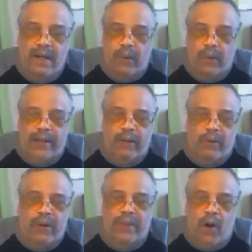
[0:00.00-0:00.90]
Correct
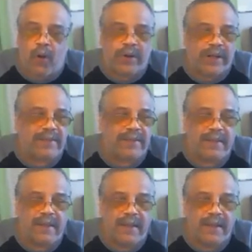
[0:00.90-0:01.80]
your withholdings.
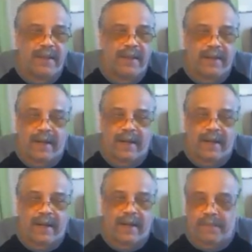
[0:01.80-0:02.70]

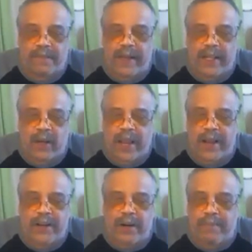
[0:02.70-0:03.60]
There's a video
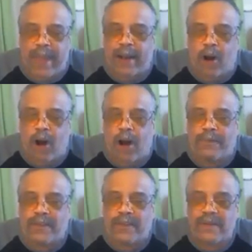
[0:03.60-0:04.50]
in your back
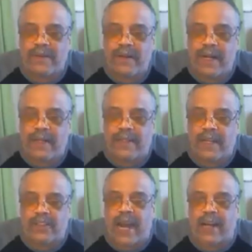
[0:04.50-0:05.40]
office. It
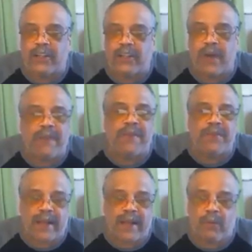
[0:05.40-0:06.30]
tells you how to do
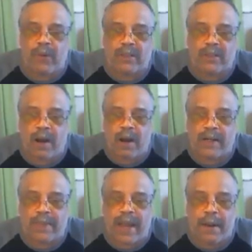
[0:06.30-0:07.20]
everything that we're talking
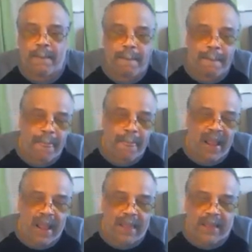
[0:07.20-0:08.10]
about.
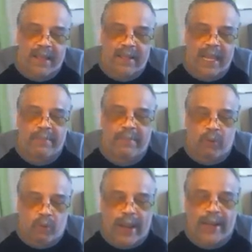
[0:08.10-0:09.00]
And then keep
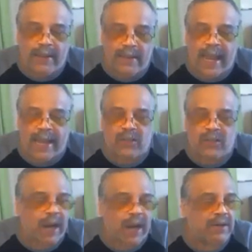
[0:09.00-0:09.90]
great tax
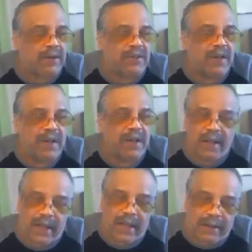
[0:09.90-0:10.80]
record.
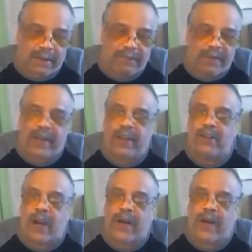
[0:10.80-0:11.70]
The
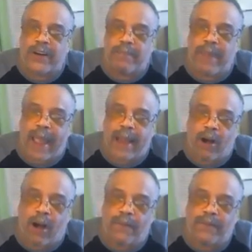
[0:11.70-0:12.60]
videos are in your back
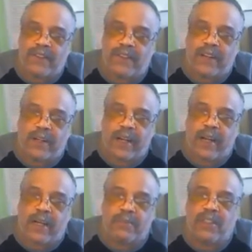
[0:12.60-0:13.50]
office and your
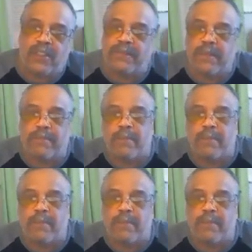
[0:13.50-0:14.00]
income shifting